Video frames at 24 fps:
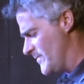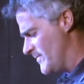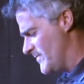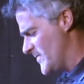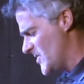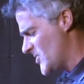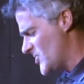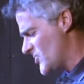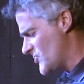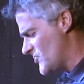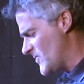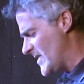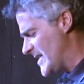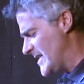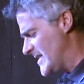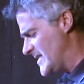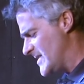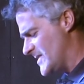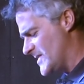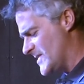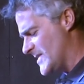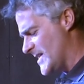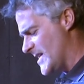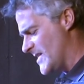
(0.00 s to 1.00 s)
straight
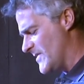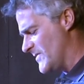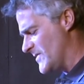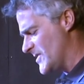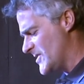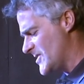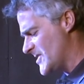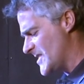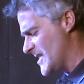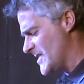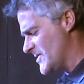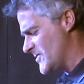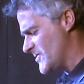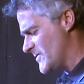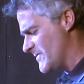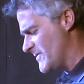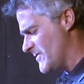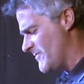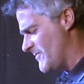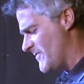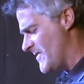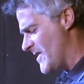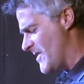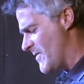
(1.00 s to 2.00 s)
down the centre of the
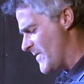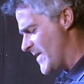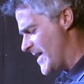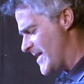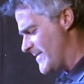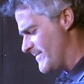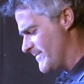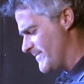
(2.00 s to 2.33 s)
fairway.